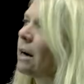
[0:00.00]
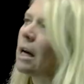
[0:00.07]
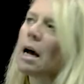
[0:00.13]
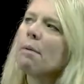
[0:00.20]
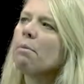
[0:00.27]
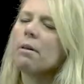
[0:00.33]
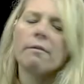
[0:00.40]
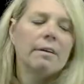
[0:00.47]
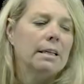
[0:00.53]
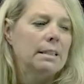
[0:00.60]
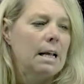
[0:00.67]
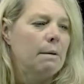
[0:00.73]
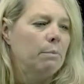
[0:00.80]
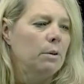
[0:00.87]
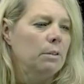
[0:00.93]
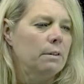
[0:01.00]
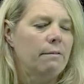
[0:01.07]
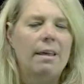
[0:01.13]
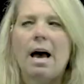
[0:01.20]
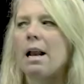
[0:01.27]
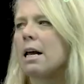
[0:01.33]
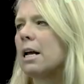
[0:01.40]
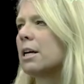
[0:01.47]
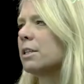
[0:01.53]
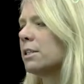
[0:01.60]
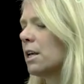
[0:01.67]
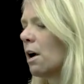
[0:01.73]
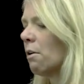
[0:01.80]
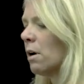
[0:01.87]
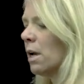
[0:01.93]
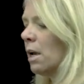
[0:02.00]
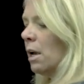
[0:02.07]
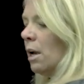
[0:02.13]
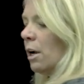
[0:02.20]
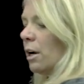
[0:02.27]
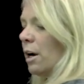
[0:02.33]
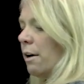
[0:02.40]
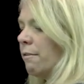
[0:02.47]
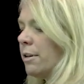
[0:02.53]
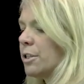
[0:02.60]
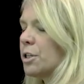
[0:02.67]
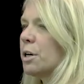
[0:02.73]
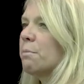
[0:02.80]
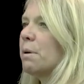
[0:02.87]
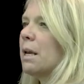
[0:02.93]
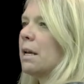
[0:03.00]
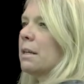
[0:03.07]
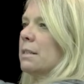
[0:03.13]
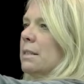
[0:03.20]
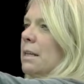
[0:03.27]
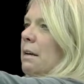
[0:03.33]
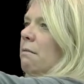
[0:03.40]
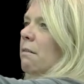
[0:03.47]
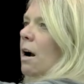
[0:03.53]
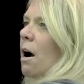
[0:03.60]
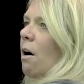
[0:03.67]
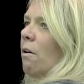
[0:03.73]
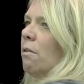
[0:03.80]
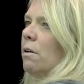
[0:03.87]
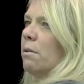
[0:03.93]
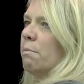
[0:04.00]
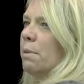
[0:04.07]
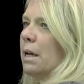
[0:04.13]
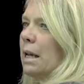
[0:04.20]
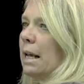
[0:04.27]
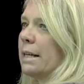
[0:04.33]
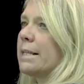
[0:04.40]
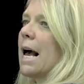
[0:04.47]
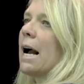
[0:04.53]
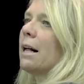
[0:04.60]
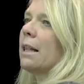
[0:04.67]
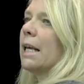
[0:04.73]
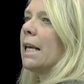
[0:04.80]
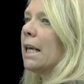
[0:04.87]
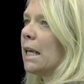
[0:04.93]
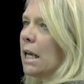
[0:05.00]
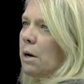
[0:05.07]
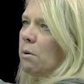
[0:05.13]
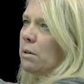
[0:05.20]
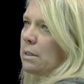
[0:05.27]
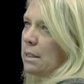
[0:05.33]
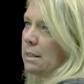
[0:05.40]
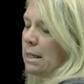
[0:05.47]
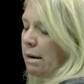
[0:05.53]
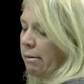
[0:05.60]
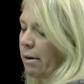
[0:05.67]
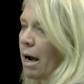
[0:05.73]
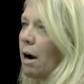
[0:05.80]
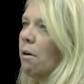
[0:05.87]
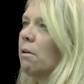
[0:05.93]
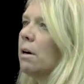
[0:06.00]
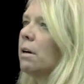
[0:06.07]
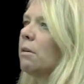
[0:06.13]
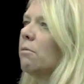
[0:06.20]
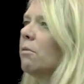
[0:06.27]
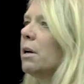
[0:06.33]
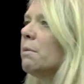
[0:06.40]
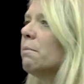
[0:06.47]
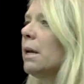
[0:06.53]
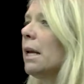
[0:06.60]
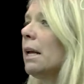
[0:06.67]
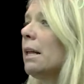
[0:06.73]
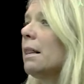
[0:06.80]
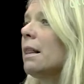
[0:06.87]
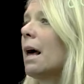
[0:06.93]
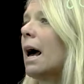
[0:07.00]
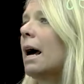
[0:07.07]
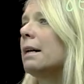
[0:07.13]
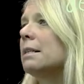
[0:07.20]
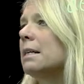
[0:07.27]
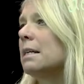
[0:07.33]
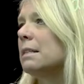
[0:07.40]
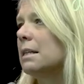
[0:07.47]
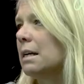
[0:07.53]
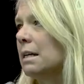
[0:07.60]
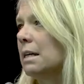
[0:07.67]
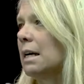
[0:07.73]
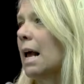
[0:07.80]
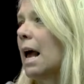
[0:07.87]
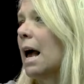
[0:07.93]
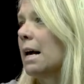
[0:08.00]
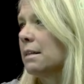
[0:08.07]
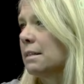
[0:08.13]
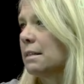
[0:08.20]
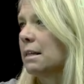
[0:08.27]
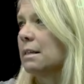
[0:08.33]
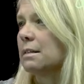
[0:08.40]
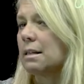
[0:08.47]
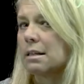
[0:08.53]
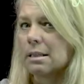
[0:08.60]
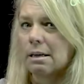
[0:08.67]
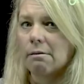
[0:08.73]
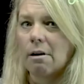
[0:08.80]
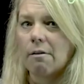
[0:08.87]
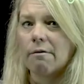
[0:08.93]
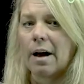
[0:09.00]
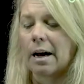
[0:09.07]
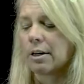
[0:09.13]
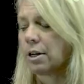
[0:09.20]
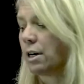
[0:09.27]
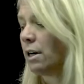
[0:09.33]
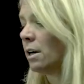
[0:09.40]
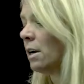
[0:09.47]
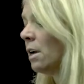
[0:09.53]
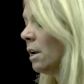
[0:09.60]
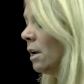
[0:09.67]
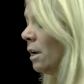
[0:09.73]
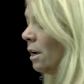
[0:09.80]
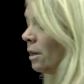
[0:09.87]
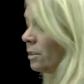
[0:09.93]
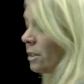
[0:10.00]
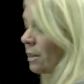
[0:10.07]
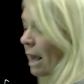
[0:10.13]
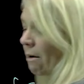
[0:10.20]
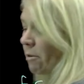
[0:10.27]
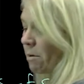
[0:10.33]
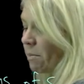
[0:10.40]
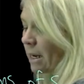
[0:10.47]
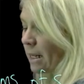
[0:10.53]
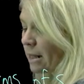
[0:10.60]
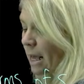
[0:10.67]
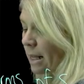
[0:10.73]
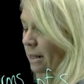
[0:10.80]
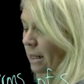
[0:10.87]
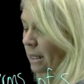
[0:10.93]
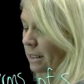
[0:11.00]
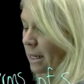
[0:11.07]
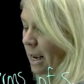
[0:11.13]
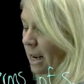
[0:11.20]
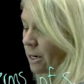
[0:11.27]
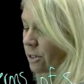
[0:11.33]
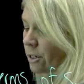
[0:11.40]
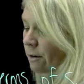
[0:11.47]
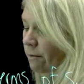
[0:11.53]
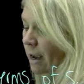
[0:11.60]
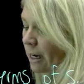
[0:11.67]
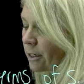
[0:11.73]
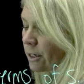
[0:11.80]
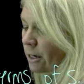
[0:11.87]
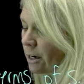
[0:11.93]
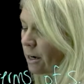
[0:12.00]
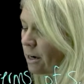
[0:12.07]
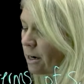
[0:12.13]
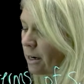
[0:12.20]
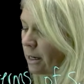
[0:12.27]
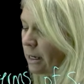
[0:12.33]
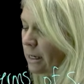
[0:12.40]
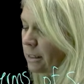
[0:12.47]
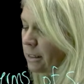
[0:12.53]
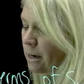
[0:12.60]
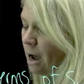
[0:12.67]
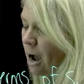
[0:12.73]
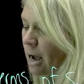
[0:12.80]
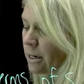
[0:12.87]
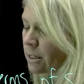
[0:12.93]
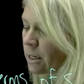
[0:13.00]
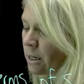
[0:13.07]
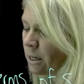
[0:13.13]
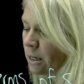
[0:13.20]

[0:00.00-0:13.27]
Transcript: a couple of examples of that here. So curvature being zero, being exactly equal to zero, would mean that dt ds is the zero vector. So that would mean that the tangent vector is not